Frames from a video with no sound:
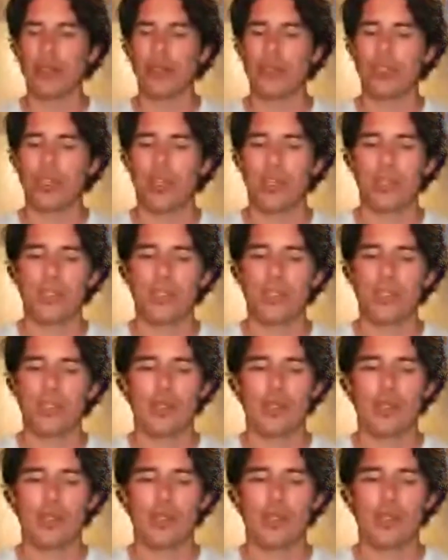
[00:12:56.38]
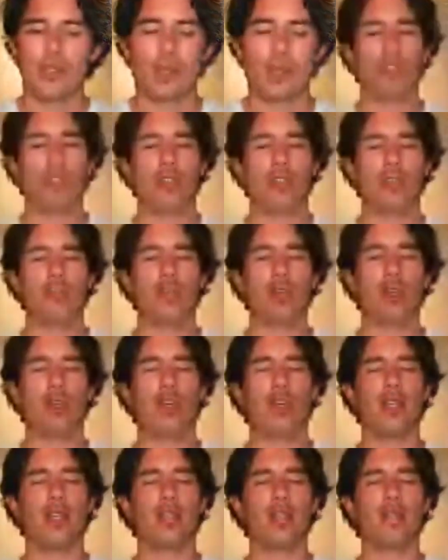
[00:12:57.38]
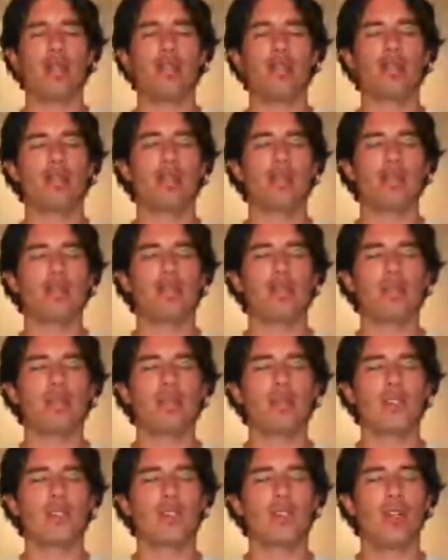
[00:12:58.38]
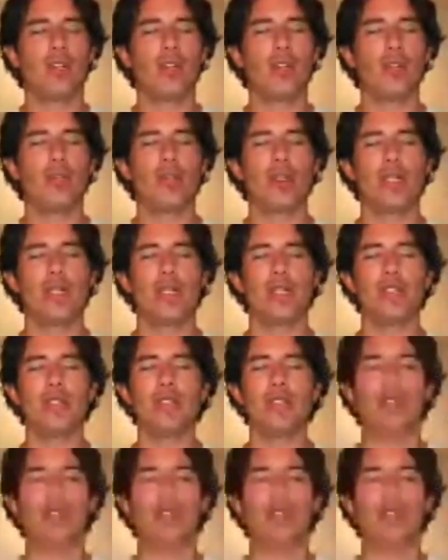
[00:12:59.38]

Just position your body slowly